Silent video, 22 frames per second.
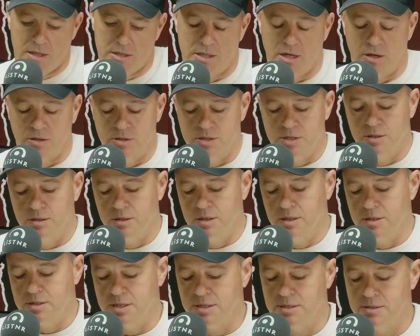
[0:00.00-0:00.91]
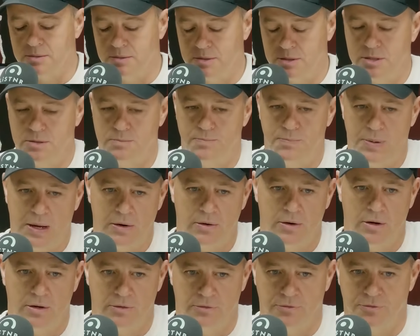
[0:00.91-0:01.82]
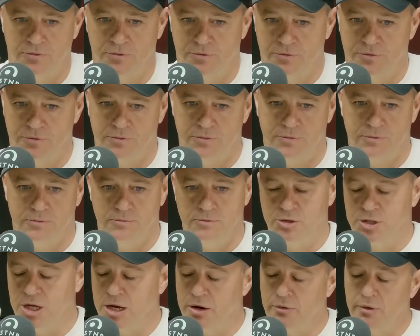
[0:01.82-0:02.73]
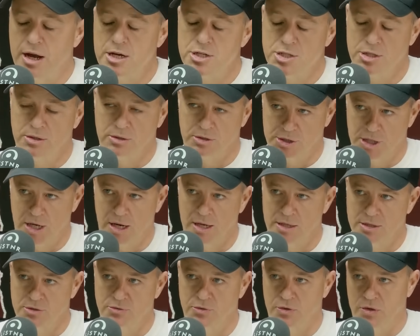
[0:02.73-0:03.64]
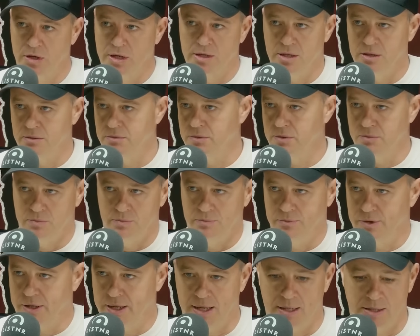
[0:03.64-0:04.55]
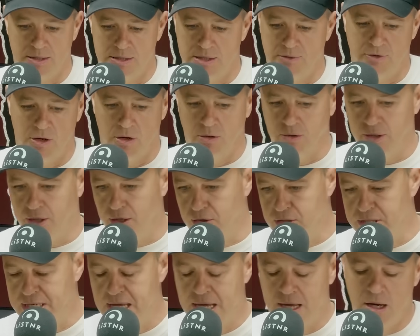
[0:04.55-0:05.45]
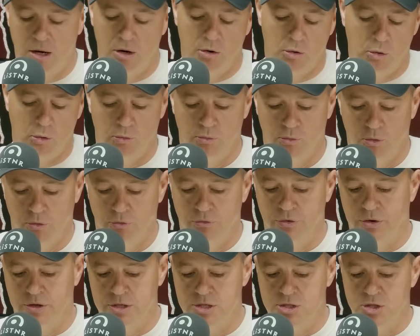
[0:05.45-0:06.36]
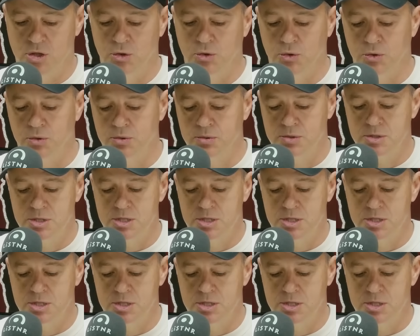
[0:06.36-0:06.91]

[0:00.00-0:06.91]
So it's a period of generational change for India, regardless if Kohli goes now or very soon.